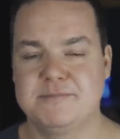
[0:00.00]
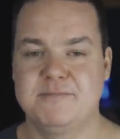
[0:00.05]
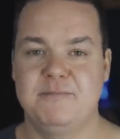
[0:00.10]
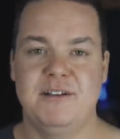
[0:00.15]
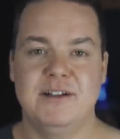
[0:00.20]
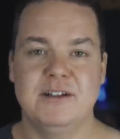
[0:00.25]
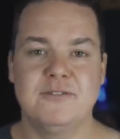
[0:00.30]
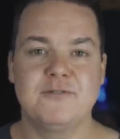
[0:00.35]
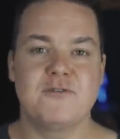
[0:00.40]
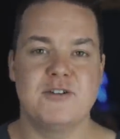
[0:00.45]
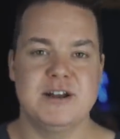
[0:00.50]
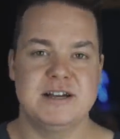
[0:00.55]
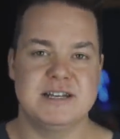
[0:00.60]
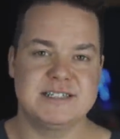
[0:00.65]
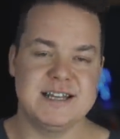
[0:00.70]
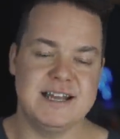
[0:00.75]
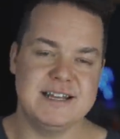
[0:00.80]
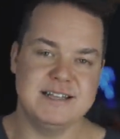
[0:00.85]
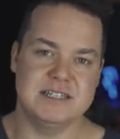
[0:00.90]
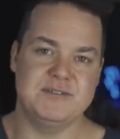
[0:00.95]
Feel free to
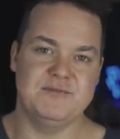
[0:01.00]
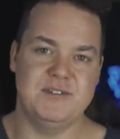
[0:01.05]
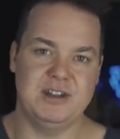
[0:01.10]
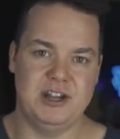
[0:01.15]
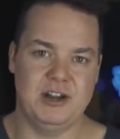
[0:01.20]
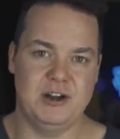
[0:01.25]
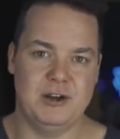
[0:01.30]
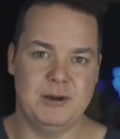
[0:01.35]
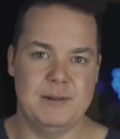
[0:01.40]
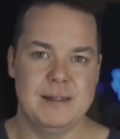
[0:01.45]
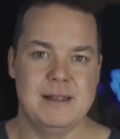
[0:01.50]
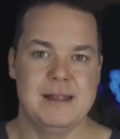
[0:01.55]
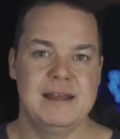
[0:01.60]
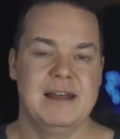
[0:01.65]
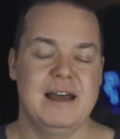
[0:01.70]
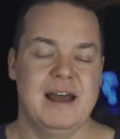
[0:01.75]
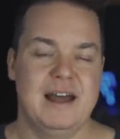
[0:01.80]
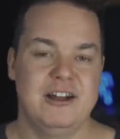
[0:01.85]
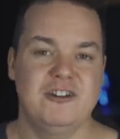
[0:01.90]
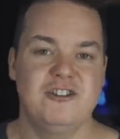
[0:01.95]
take this video
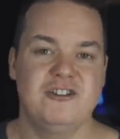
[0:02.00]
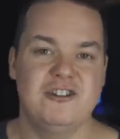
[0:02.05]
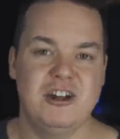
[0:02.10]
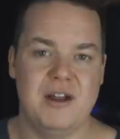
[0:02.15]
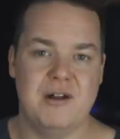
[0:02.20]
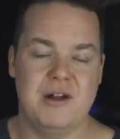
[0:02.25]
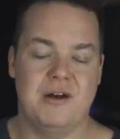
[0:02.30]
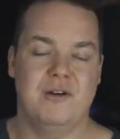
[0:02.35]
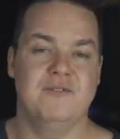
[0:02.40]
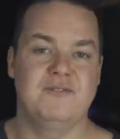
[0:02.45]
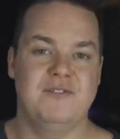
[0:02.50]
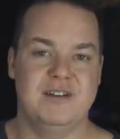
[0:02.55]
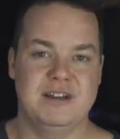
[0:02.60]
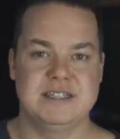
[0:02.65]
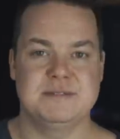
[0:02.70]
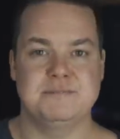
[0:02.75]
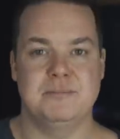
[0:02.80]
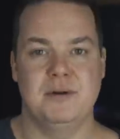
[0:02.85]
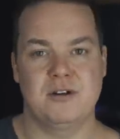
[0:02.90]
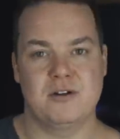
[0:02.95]
and share it on
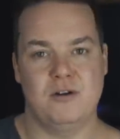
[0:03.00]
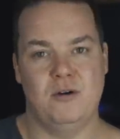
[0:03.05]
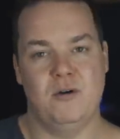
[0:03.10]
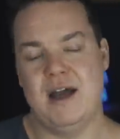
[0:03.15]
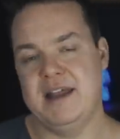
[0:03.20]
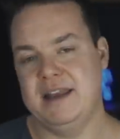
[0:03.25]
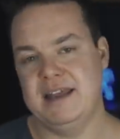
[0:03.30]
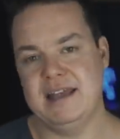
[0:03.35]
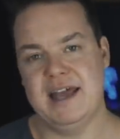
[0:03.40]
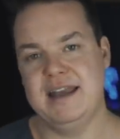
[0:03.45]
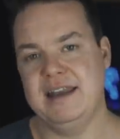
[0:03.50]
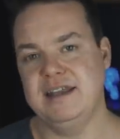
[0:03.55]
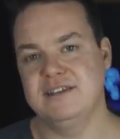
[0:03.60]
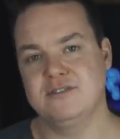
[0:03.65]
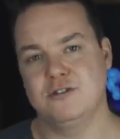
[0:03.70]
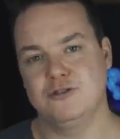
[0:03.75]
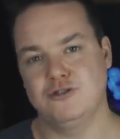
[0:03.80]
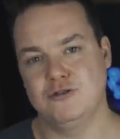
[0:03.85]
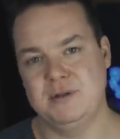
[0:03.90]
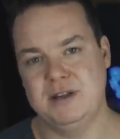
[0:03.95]
Facebook or any, any
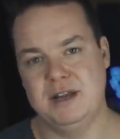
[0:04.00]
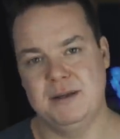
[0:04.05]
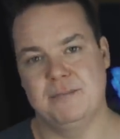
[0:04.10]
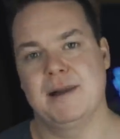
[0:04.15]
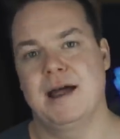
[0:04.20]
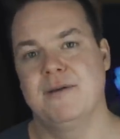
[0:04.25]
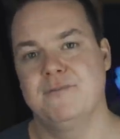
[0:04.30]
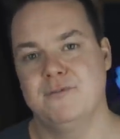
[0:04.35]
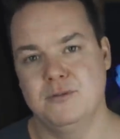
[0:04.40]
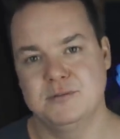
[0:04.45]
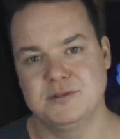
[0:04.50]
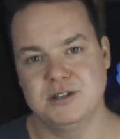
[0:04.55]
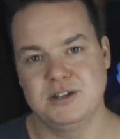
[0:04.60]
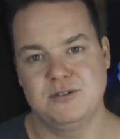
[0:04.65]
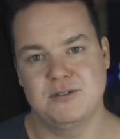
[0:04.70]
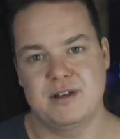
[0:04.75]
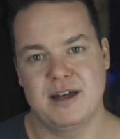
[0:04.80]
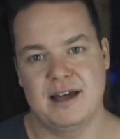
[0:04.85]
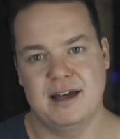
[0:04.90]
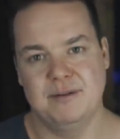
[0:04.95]
social media platforms that
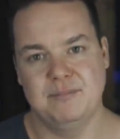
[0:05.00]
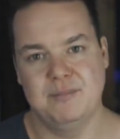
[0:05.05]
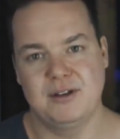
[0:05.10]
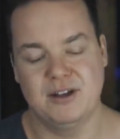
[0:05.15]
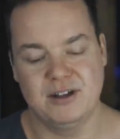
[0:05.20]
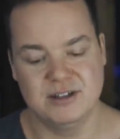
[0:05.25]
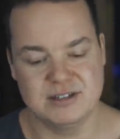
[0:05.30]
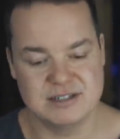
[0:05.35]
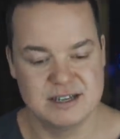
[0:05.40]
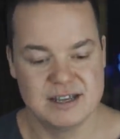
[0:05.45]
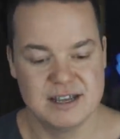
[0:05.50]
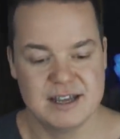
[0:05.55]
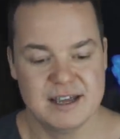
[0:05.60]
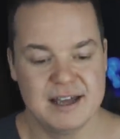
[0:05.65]
you can because